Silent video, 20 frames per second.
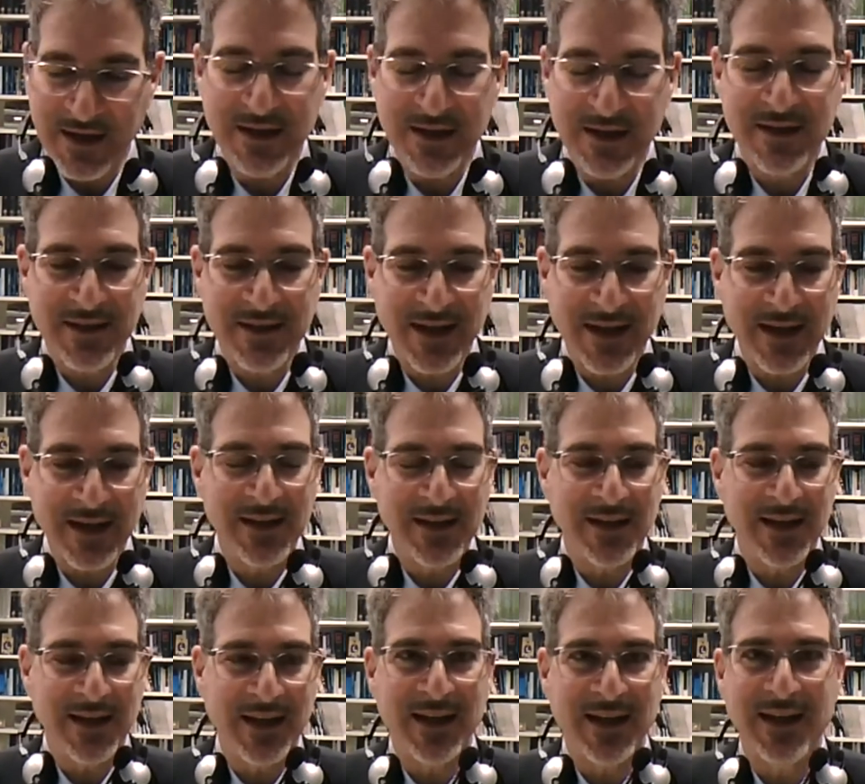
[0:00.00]

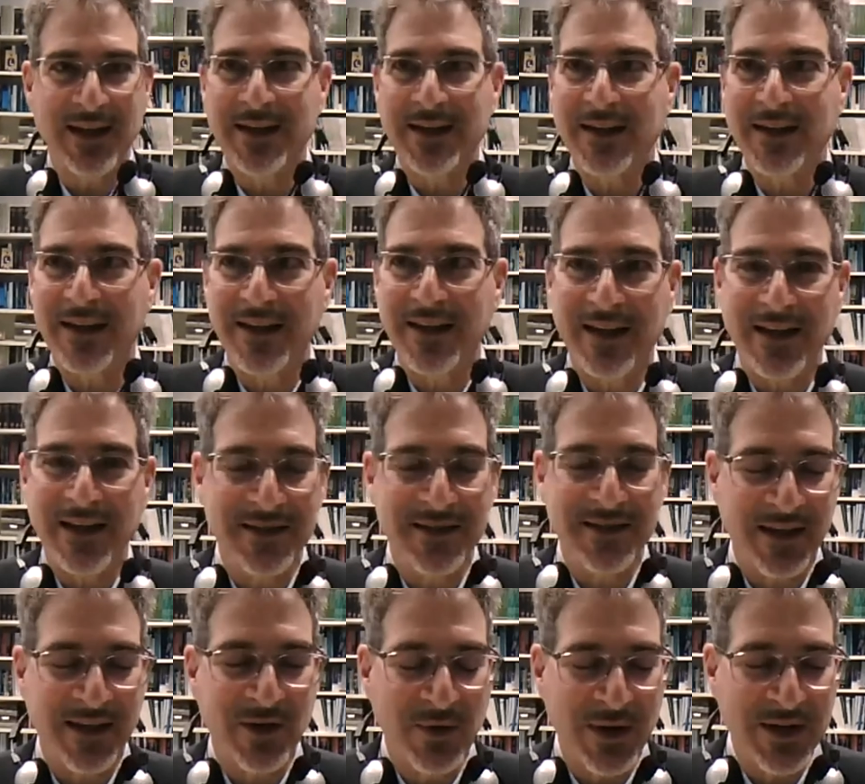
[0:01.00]
Secondly, there's
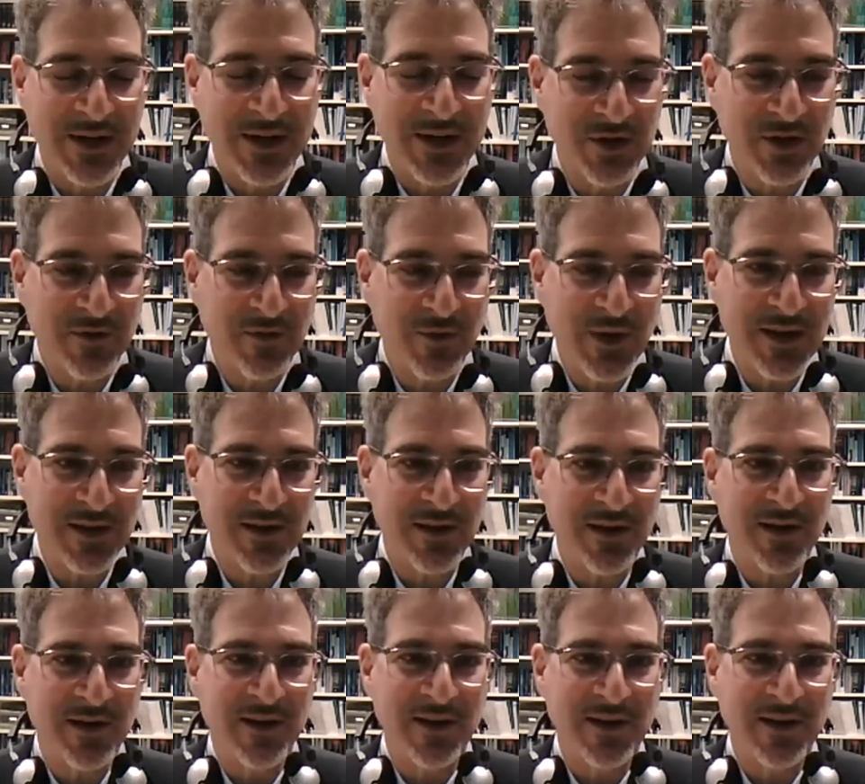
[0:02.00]
the question of
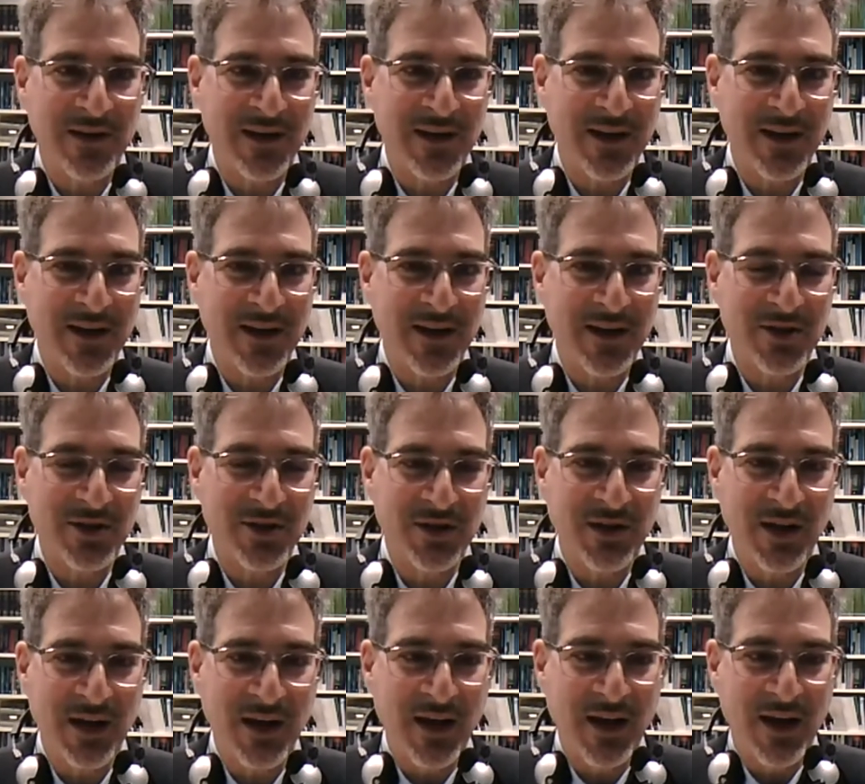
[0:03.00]
whether the
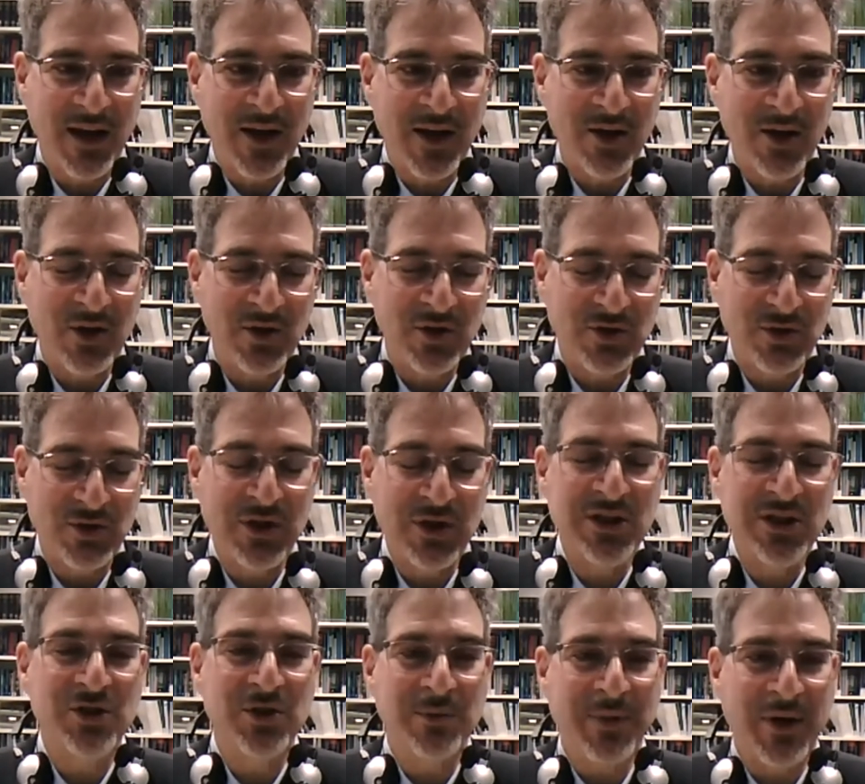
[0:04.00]

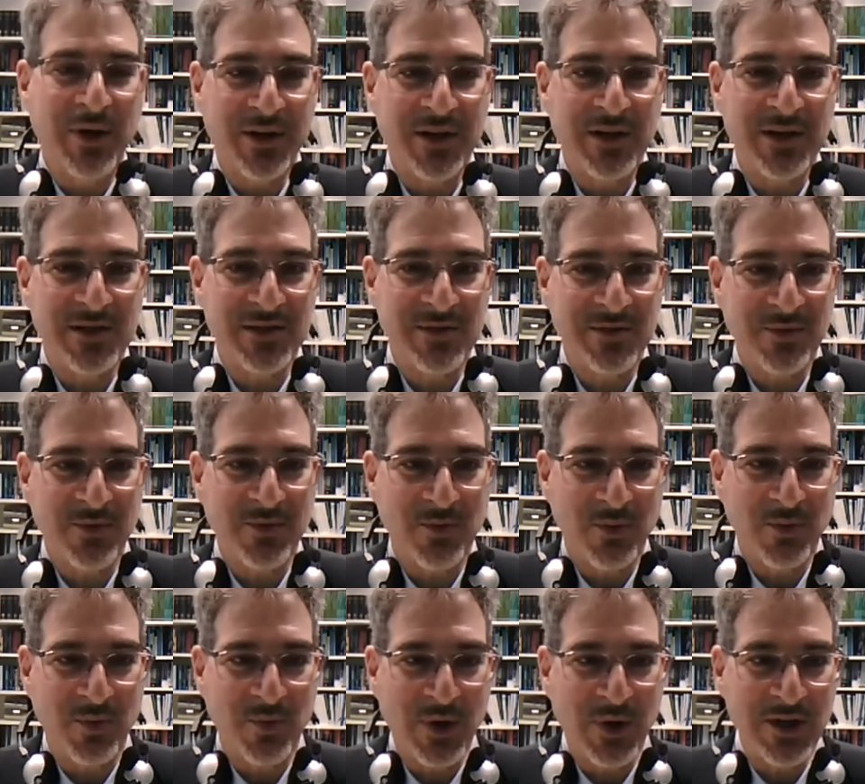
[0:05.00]
judicial bodies
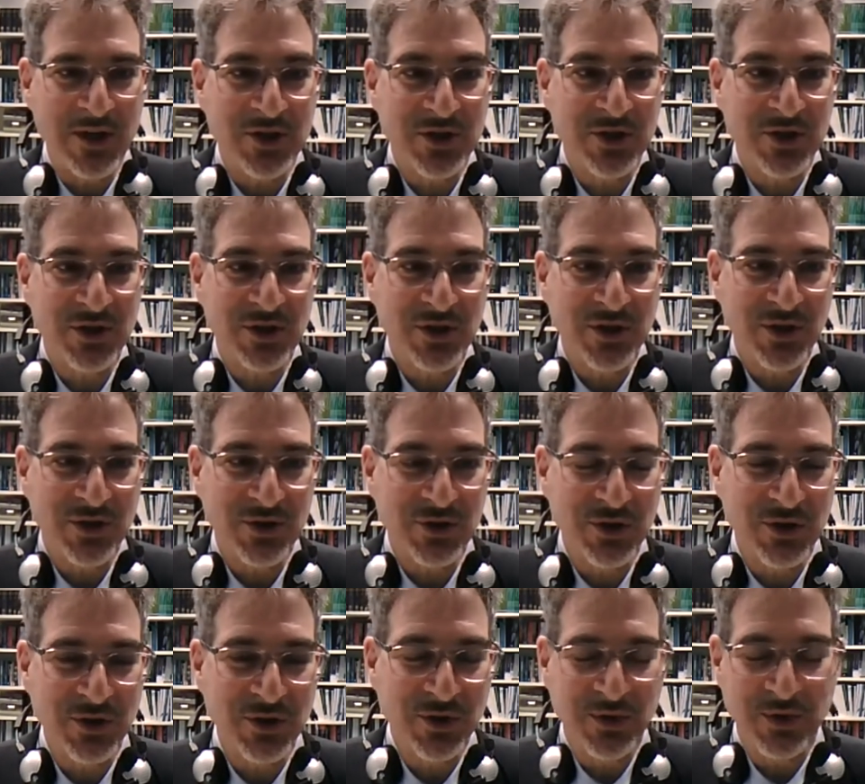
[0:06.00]
wish
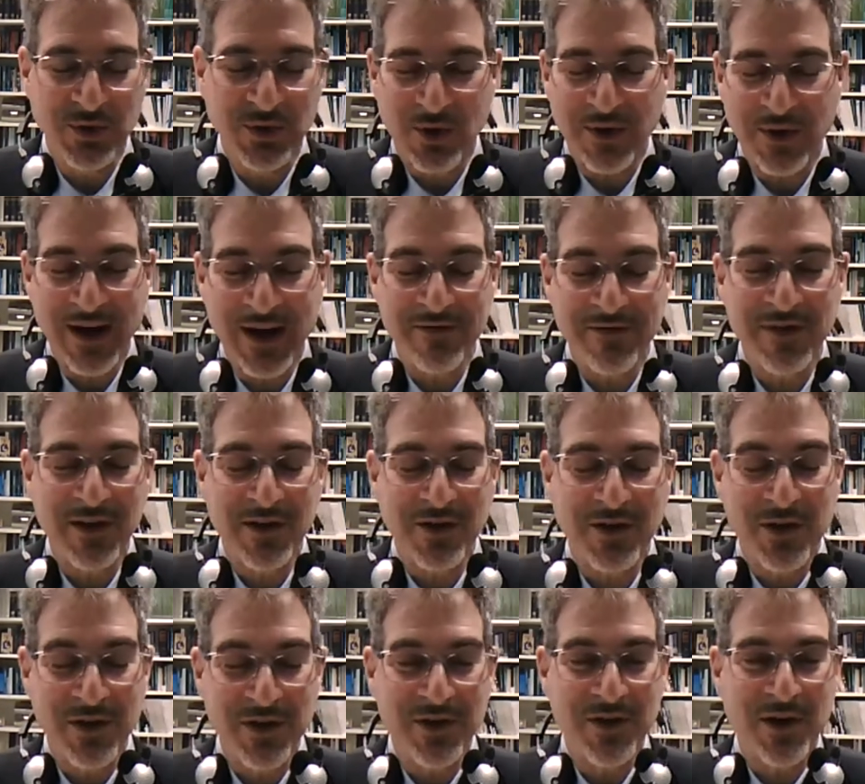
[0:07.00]
to or have the
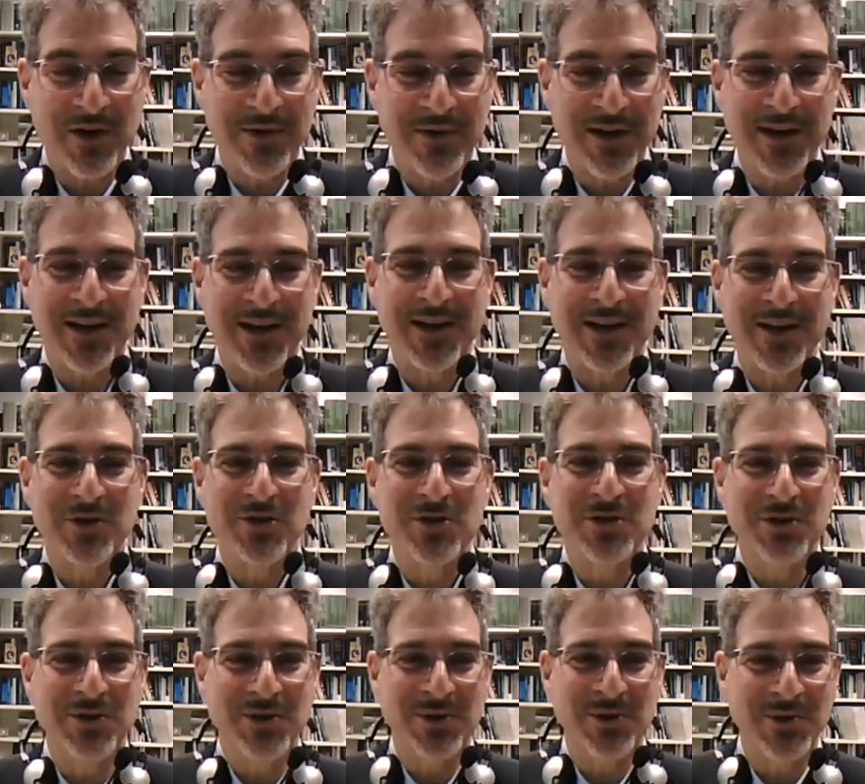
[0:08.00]
authority
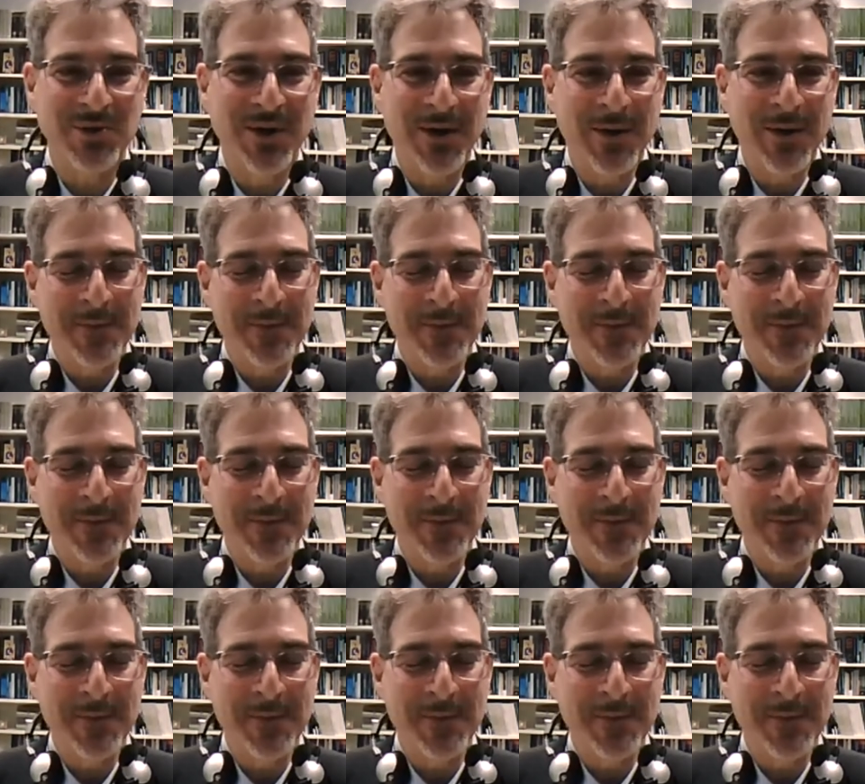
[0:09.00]
to